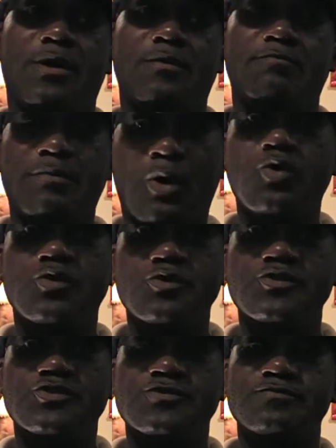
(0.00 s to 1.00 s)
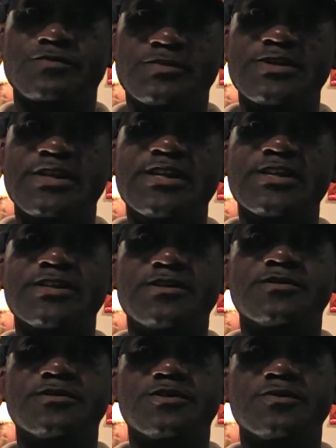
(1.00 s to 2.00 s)
motors need
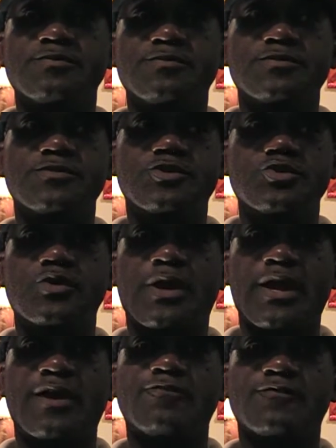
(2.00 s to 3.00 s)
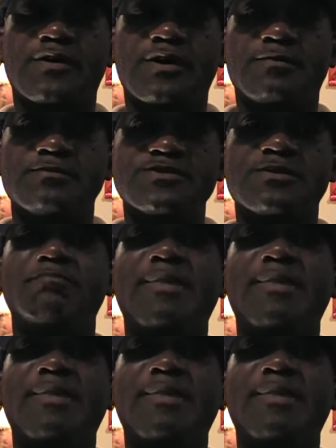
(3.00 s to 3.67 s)
to have some